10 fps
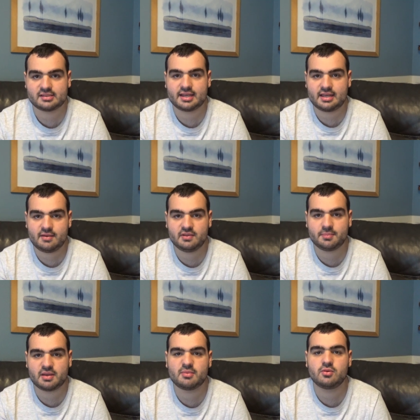Like, even the
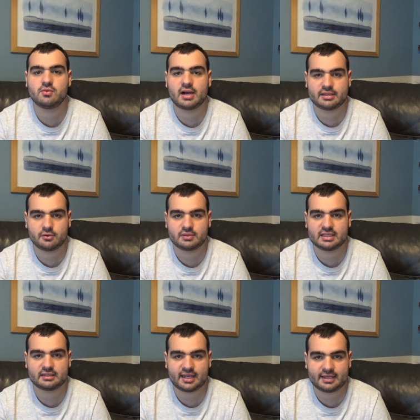people who I know
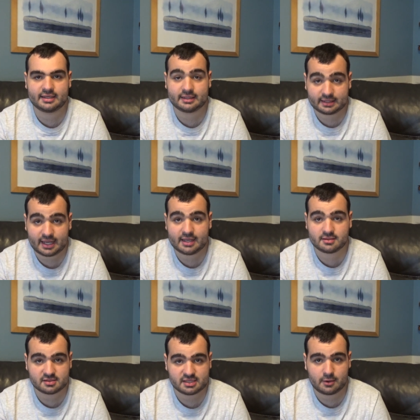didn't like it, and I
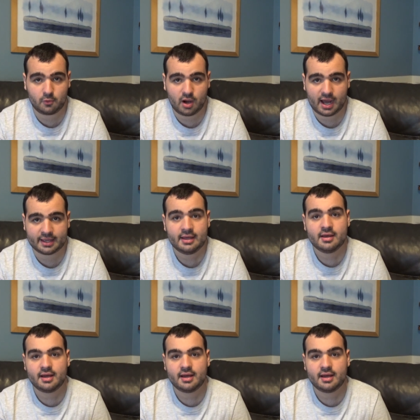understand why,